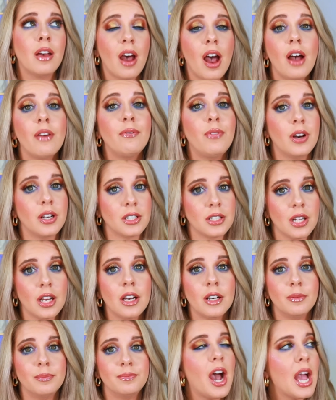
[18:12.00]
I fucked
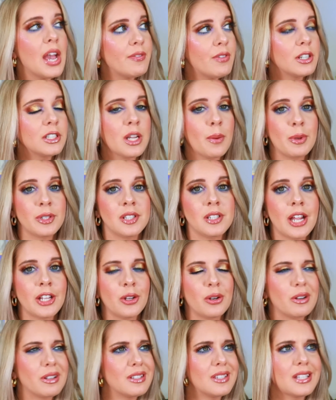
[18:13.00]
up. I fucked up as a nine year old.